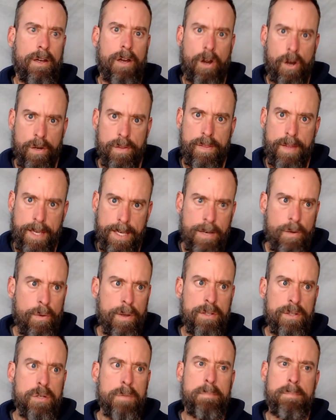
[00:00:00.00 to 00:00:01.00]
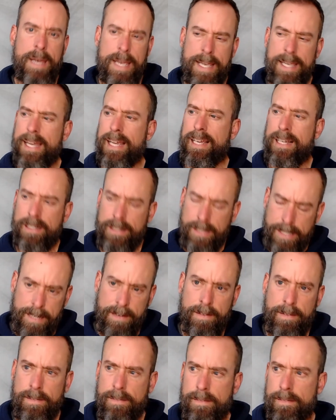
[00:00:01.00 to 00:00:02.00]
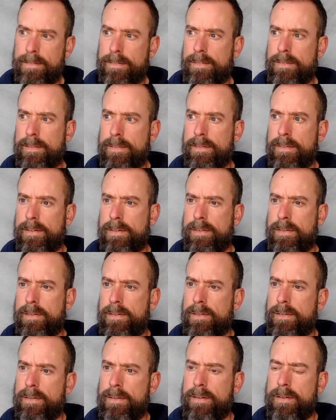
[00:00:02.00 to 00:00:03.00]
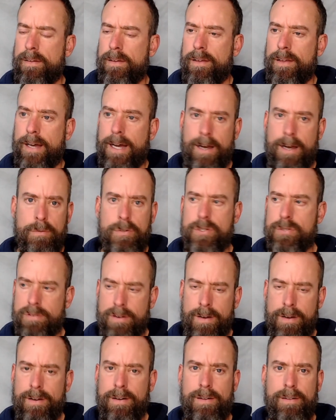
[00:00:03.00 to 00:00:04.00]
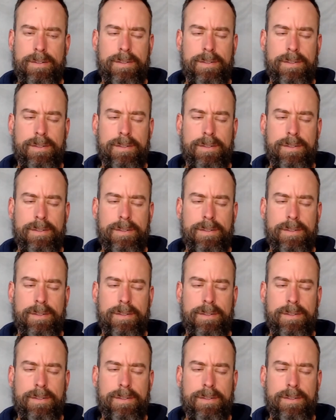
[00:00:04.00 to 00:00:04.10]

Are they going to make it clear I was wrong?